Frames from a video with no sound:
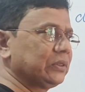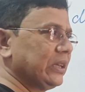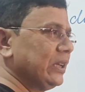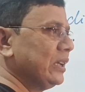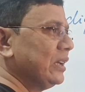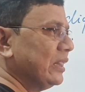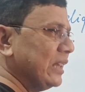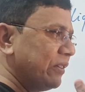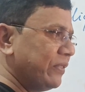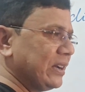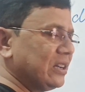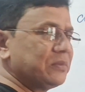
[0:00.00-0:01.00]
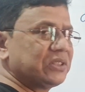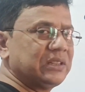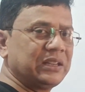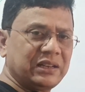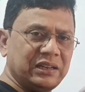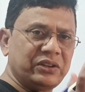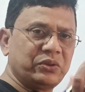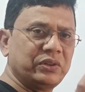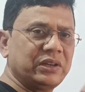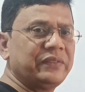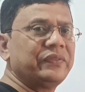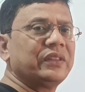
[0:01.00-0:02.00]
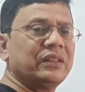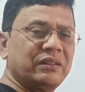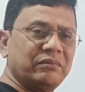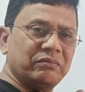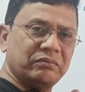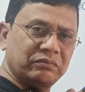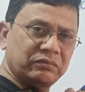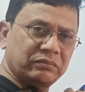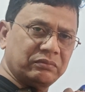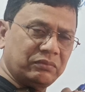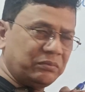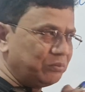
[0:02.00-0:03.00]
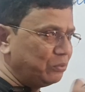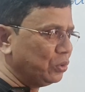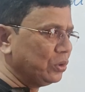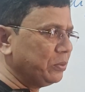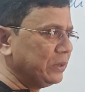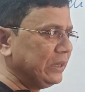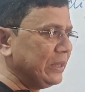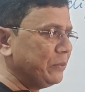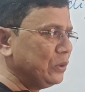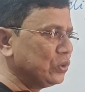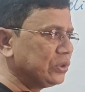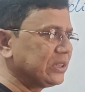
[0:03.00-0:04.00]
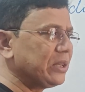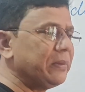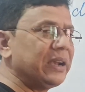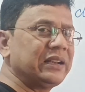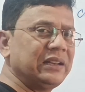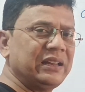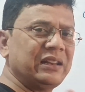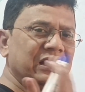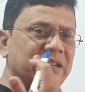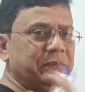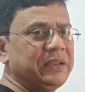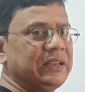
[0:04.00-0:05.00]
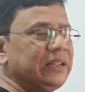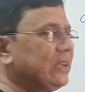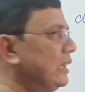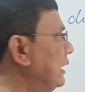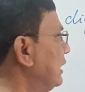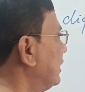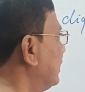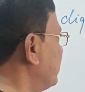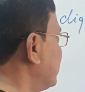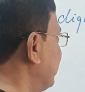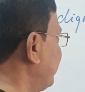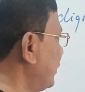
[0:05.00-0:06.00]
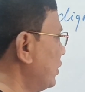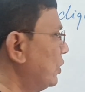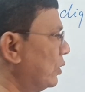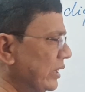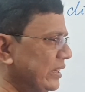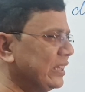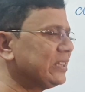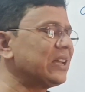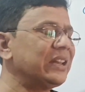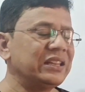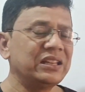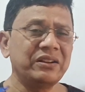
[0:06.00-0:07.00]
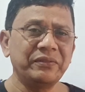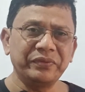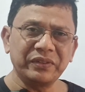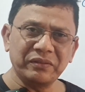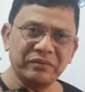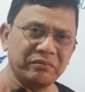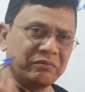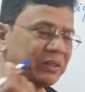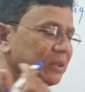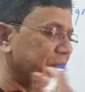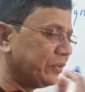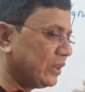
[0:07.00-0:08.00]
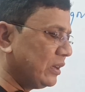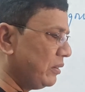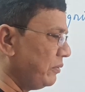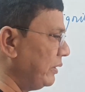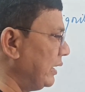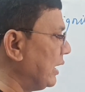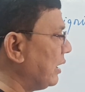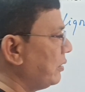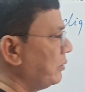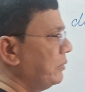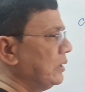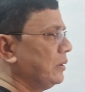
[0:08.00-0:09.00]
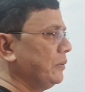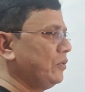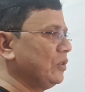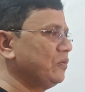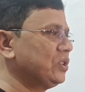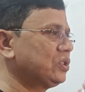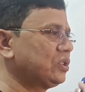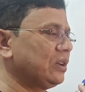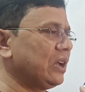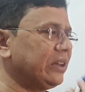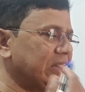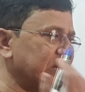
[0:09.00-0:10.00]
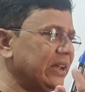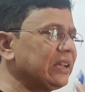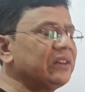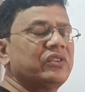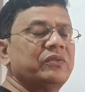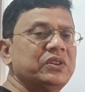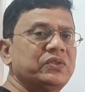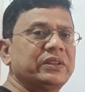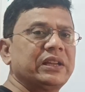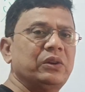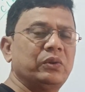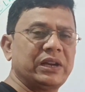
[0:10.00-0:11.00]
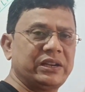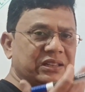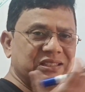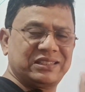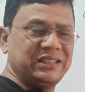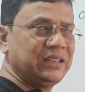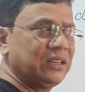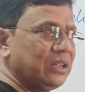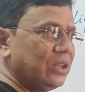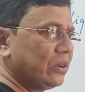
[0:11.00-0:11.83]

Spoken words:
Okay, that fatal mistake led to with them losing the battle and ultimately killing themselves. Okay, there's another way from which another angle from which we can look at this scene.